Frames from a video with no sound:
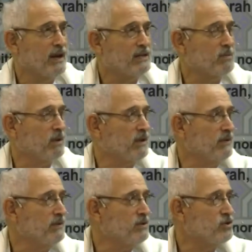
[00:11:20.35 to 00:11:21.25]
is
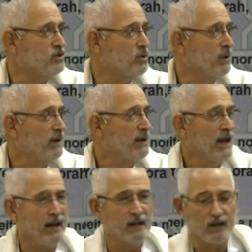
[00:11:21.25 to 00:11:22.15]
believe in Yeshua
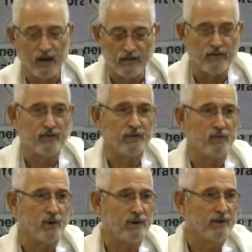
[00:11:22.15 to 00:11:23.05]
and love
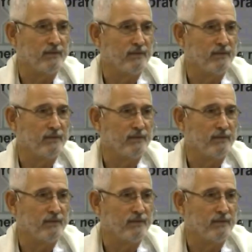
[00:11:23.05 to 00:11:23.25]
everyone.